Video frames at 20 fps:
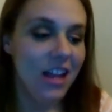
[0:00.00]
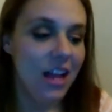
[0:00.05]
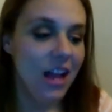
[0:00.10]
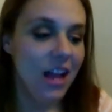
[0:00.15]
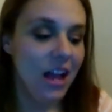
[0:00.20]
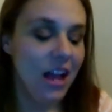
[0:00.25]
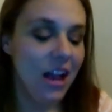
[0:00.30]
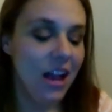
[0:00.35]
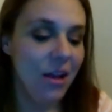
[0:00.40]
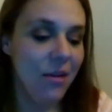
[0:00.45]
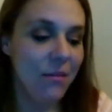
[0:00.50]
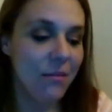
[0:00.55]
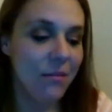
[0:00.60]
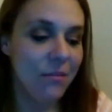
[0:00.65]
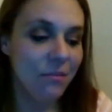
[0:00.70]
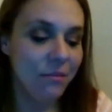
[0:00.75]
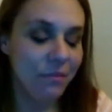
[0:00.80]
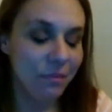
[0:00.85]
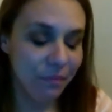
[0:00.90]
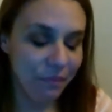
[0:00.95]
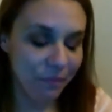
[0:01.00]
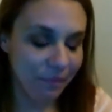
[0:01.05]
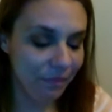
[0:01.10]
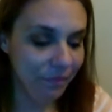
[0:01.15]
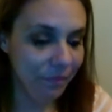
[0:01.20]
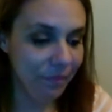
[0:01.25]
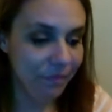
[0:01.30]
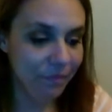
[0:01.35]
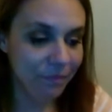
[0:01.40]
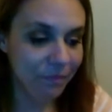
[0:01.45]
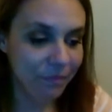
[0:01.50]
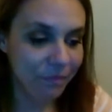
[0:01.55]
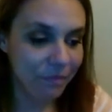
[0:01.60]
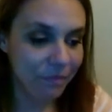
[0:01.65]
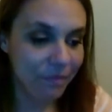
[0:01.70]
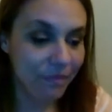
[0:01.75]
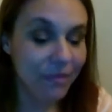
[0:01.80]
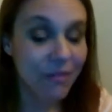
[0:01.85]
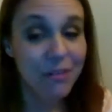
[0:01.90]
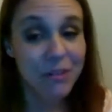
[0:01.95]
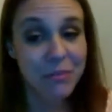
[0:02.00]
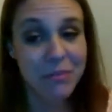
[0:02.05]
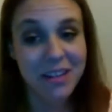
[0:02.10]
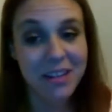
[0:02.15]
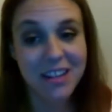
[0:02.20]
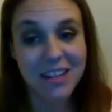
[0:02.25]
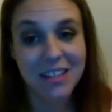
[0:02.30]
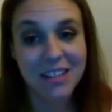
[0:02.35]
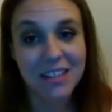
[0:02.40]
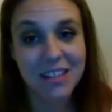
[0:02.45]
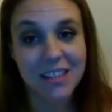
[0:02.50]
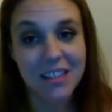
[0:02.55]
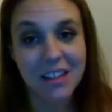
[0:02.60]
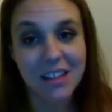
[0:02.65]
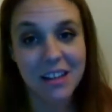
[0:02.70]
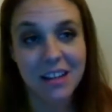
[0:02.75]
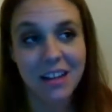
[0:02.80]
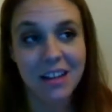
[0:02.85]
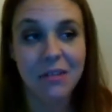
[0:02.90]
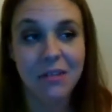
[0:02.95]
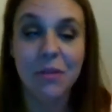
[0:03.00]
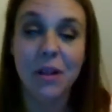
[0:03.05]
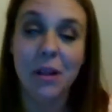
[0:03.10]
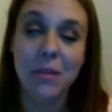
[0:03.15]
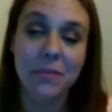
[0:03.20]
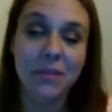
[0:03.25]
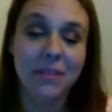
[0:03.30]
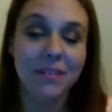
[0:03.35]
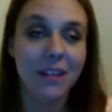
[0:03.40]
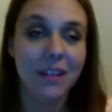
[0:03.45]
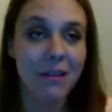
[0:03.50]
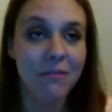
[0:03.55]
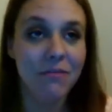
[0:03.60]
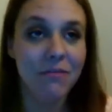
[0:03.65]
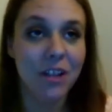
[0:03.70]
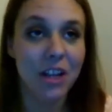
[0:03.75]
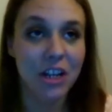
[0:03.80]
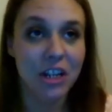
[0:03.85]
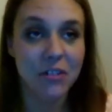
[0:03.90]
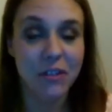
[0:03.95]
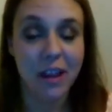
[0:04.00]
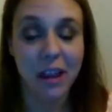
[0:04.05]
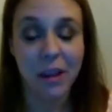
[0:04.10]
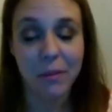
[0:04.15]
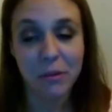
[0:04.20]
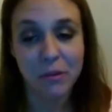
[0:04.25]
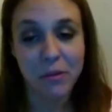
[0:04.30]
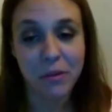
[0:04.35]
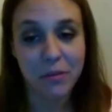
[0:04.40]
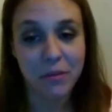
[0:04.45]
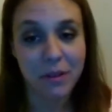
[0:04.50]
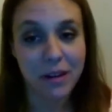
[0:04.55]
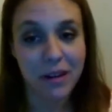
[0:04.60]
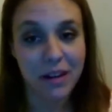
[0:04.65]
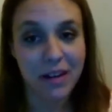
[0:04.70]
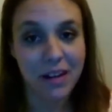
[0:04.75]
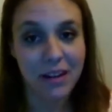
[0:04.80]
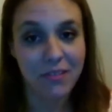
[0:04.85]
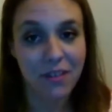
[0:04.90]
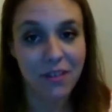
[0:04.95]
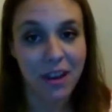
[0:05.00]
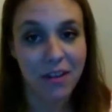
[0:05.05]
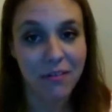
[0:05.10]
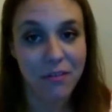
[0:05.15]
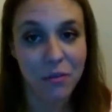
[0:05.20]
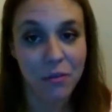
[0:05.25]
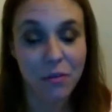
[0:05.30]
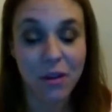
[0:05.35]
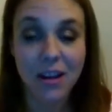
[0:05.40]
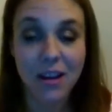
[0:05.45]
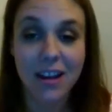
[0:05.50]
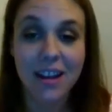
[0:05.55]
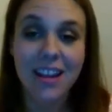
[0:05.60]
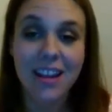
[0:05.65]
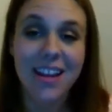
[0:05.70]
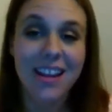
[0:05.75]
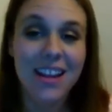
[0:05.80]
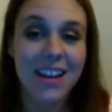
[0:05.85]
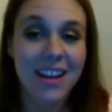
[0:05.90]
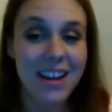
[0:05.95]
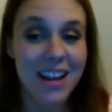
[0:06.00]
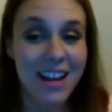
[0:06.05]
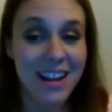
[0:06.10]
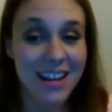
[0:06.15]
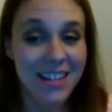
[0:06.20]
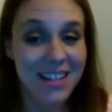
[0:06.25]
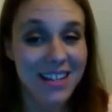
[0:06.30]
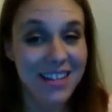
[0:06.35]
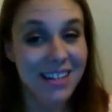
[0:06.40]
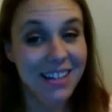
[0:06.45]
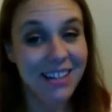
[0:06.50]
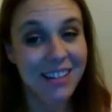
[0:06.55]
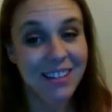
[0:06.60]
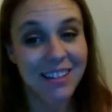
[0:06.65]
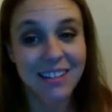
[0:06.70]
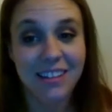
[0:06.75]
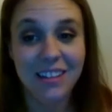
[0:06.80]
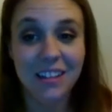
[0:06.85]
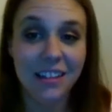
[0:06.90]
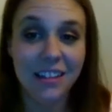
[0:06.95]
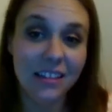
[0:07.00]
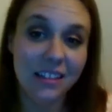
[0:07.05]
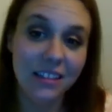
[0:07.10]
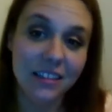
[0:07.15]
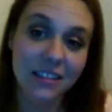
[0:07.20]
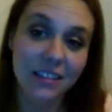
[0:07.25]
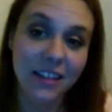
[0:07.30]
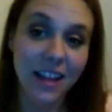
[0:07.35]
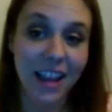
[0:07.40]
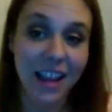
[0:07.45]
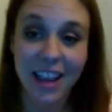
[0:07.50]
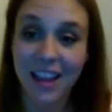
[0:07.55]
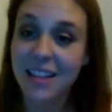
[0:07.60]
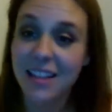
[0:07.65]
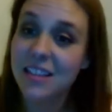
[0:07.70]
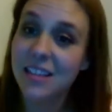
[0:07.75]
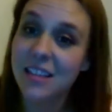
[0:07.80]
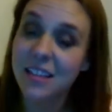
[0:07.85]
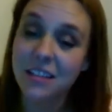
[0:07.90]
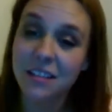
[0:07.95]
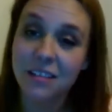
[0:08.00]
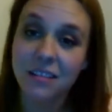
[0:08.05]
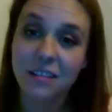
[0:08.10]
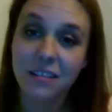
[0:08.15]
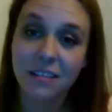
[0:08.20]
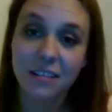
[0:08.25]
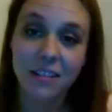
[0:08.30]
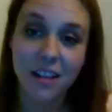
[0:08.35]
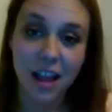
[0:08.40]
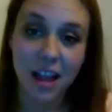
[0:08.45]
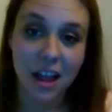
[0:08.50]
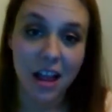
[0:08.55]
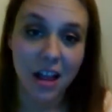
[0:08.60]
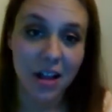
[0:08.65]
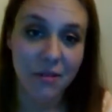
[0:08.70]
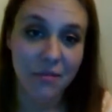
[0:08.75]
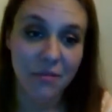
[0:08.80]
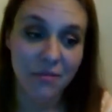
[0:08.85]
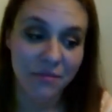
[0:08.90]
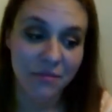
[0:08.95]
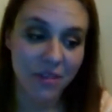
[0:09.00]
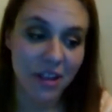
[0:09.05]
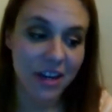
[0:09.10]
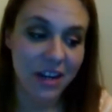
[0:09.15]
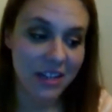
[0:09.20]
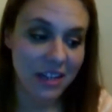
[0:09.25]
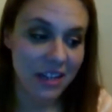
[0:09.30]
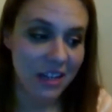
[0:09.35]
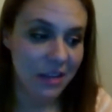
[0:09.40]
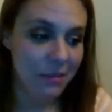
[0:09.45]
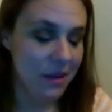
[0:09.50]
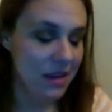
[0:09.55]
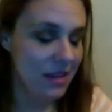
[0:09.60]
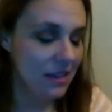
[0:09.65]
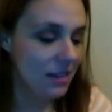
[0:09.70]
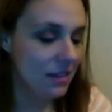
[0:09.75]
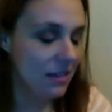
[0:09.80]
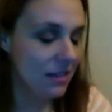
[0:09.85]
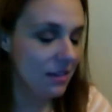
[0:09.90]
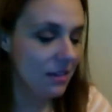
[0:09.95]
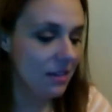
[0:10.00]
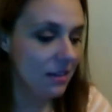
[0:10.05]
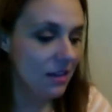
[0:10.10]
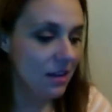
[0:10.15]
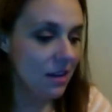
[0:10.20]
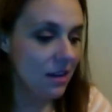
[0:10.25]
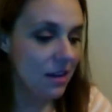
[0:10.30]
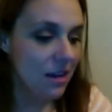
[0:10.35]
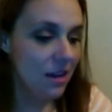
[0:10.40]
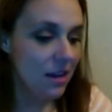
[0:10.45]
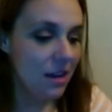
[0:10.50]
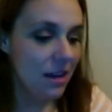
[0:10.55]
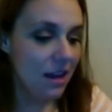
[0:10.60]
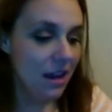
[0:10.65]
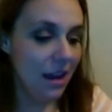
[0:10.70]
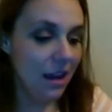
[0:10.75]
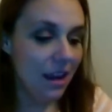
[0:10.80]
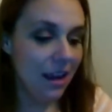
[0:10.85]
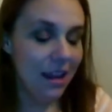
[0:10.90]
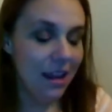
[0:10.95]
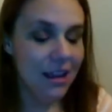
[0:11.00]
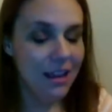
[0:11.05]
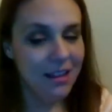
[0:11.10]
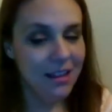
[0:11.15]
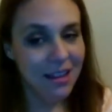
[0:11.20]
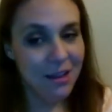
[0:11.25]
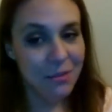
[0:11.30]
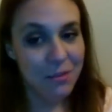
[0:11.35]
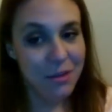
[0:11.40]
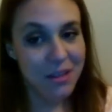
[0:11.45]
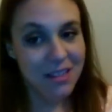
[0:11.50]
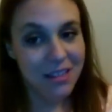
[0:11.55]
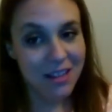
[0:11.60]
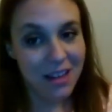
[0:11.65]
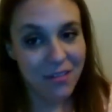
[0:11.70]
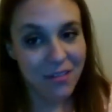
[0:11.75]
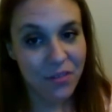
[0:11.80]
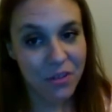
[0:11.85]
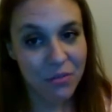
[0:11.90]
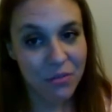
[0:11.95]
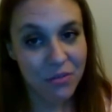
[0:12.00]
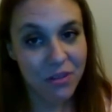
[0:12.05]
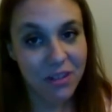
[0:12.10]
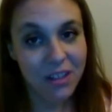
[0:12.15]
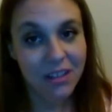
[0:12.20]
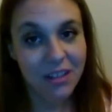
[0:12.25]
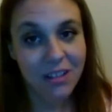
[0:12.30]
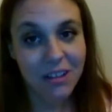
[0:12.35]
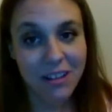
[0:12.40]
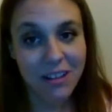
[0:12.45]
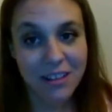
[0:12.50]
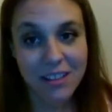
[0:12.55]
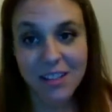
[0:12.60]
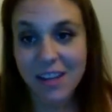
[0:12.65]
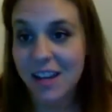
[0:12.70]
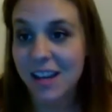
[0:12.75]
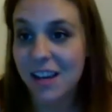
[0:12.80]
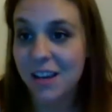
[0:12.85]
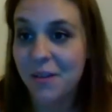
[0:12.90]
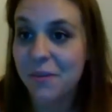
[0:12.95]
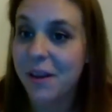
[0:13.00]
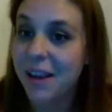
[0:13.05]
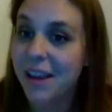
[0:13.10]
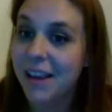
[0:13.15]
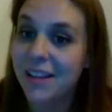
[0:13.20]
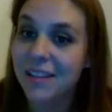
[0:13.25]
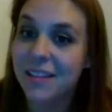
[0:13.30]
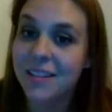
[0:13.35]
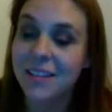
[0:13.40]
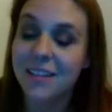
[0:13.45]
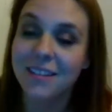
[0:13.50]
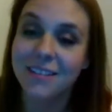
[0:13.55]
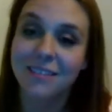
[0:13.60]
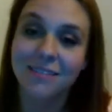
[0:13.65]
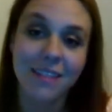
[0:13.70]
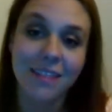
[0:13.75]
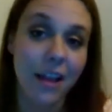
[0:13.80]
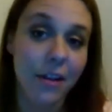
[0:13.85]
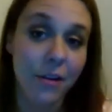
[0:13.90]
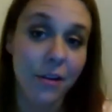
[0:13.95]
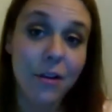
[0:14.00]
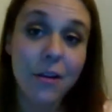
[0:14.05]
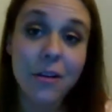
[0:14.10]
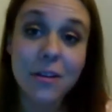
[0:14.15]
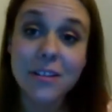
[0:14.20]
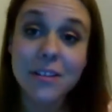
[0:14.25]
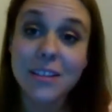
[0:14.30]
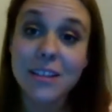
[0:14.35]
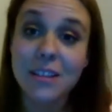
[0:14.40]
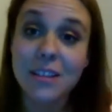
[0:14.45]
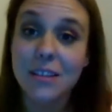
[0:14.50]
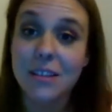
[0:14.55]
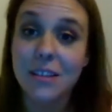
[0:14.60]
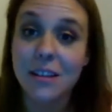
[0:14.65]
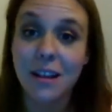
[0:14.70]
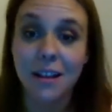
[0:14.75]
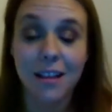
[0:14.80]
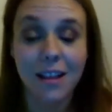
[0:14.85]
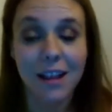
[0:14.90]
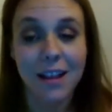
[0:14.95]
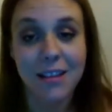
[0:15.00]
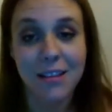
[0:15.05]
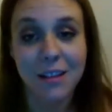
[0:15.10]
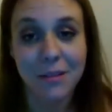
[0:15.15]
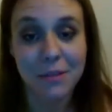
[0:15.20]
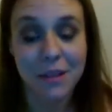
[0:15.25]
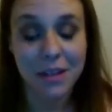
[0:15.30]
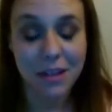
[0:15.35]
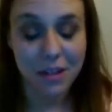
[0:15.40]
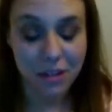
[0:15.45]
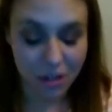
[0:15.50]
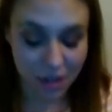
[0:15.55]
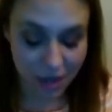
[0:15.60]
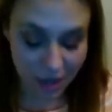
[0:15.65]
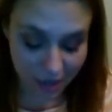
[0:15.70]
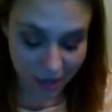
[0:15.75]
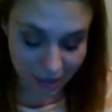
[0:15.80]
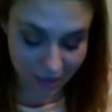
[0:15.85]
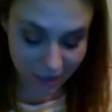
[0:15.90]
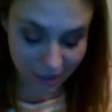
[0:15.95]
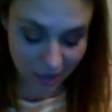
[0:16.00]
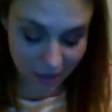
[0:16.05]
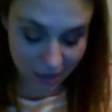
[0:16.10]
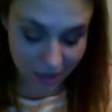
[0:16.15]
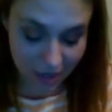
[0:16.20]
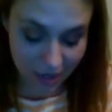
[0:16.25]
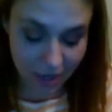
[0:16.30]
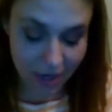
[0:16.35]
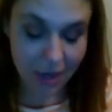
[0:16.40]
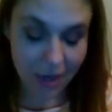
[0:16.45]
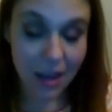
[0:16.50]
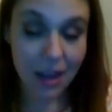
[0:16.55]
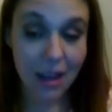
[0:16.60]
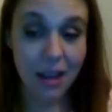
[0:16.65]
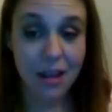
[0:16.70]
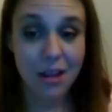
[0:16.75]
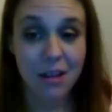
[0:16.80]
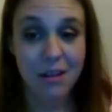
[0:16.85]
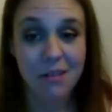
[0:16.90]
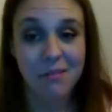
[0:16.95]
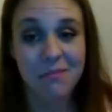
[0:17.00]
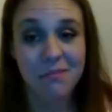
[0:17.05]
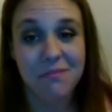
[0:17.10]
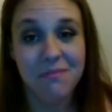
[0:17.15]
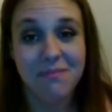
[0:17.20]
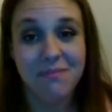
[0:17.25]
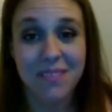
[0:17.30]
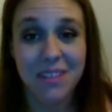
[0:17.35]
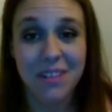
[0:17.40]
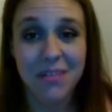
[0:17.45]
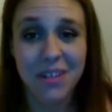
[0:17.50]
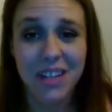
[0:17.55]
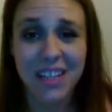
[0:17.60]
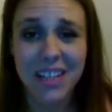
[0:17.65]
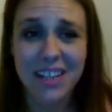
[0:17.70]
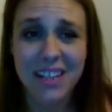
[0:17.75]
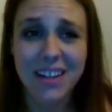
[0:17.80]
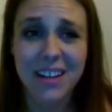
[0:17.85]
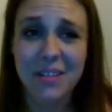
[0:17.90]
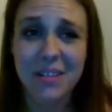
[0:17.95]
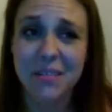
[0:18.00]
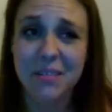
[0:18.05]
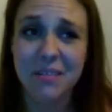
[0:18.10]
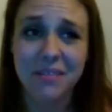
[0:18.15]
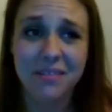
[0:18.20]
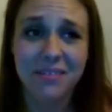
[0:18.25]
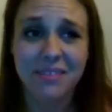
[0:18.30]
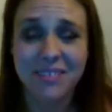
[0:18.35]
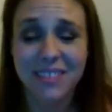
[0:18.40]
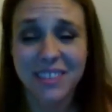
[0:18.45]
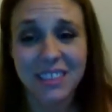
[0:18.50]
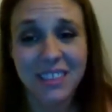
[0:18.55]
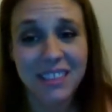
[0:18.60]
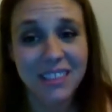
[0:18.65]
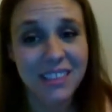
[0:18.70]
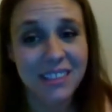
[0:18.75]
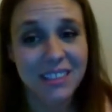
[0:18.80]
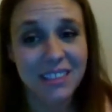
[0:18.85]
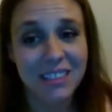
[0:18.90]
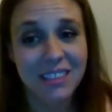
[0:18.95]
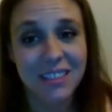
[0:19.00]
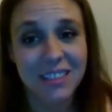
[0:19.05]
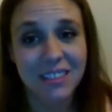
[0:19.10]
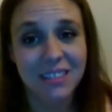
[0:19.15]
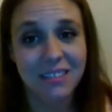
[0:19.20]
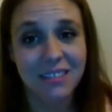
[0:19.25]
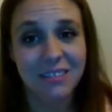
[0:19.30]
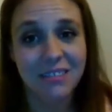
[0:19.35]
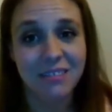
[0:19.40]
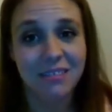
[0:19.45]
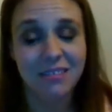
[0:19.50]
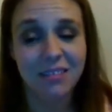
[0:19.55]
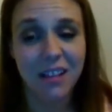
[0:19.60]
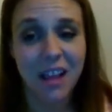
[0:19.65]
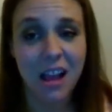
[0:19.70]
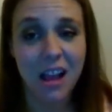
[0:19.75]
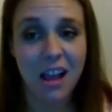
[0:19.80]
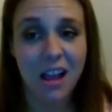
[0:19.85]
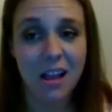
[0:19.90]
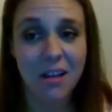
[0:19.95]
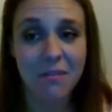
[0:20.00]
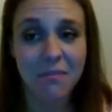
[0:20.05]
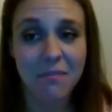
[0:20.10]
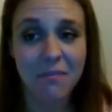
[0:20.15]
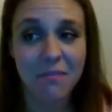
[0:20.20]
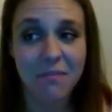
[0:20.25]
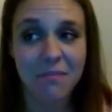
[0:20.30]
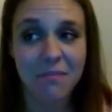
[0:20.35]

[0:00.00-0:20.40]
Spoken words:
Um, which means I fluctuate between 195 to 198 on a daily basis, and that means I haven't really lost any weight at all since I last updated you guys, and really not since the